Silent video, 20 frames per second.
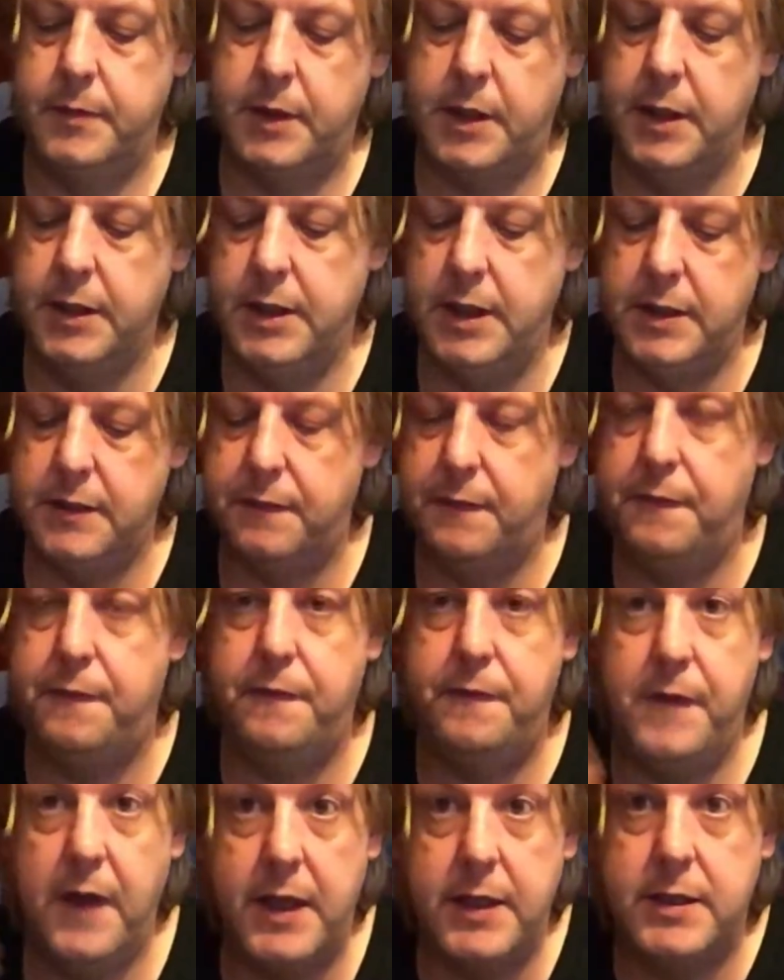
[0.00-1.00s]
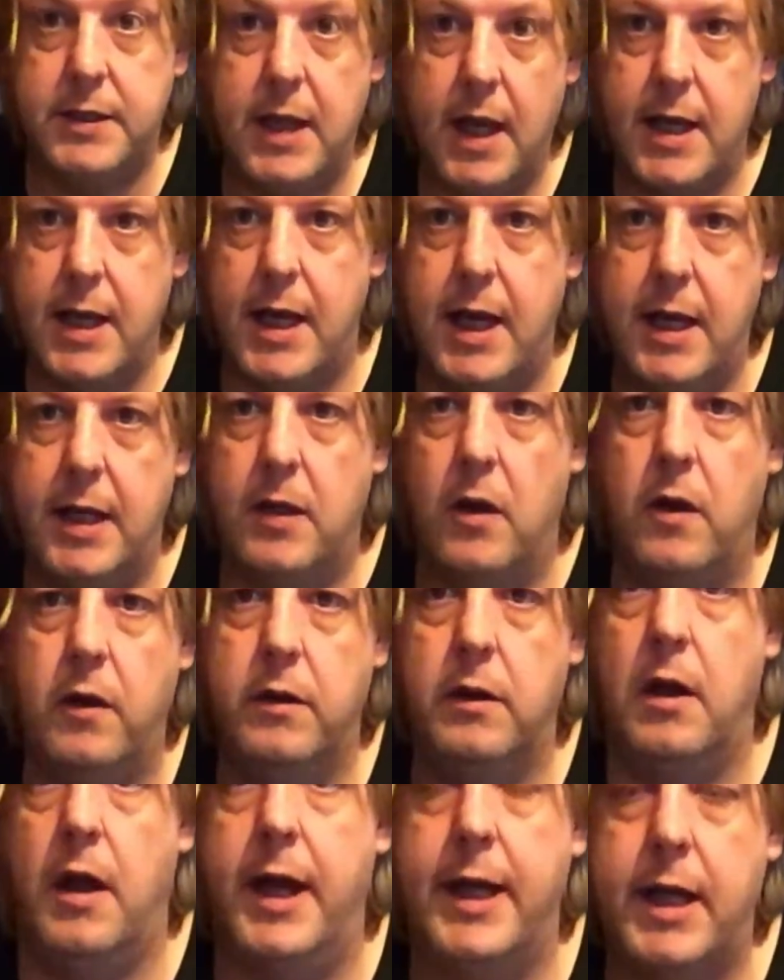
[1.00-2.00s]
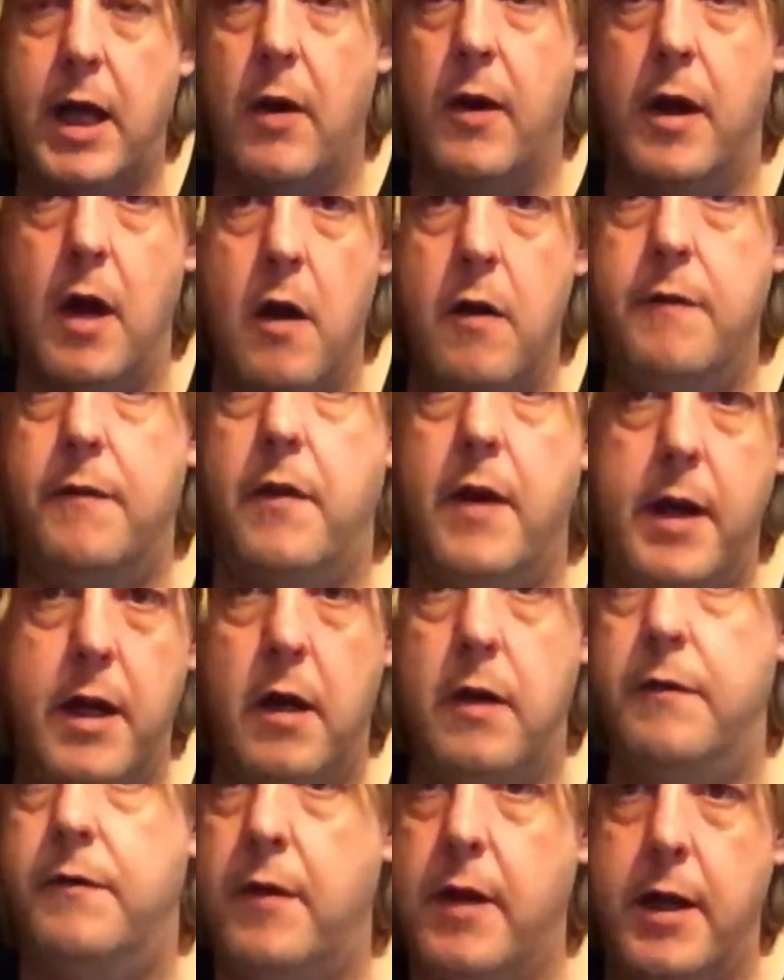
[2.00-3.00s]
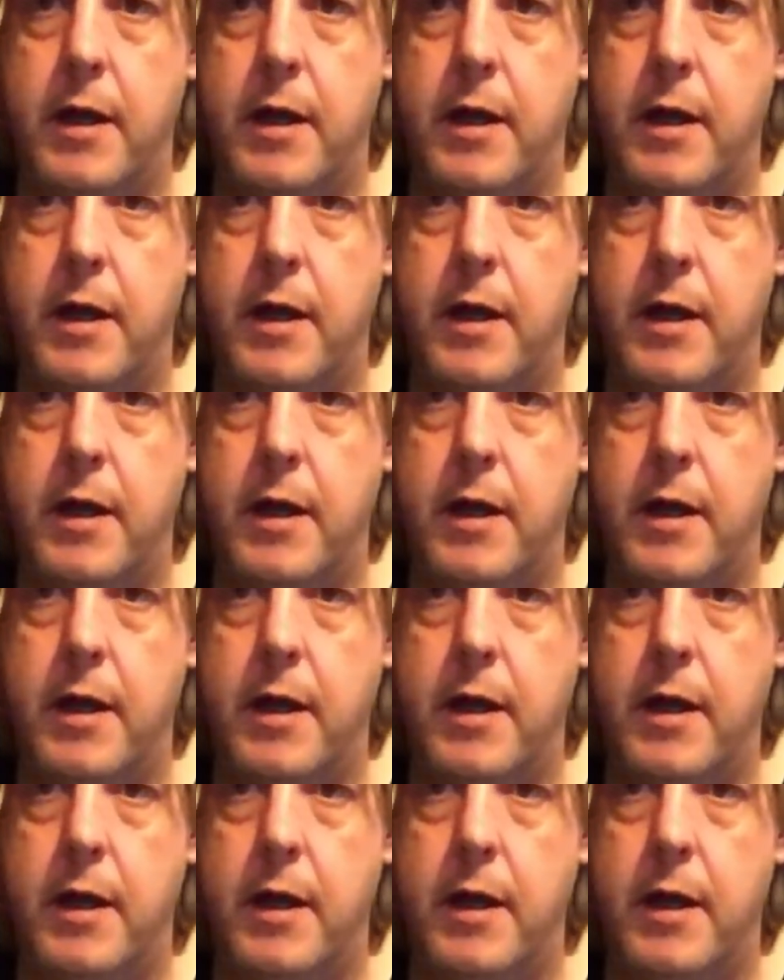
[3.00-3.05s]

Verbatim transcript: Because it's fixated on like going over it and over